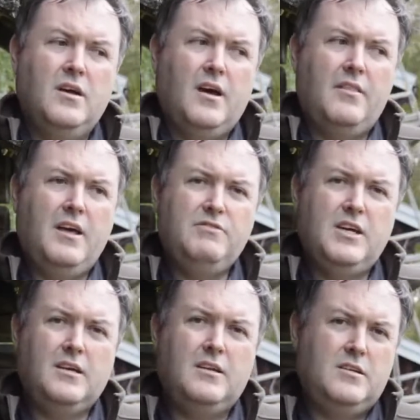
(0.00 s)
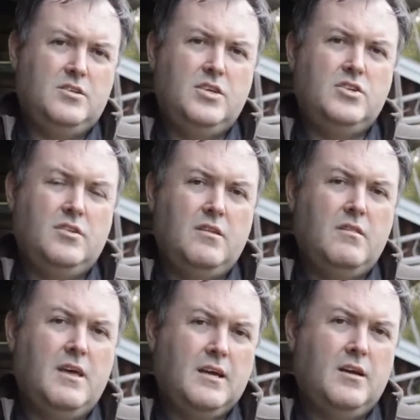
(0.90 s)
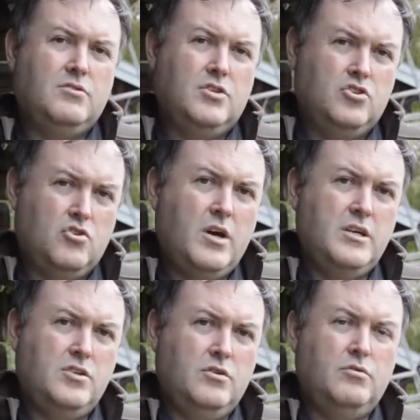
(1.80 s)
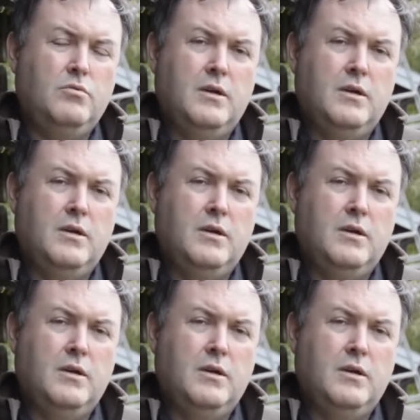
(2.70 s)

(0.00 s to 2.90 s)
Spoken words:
And they've taken a decision that they're going to try to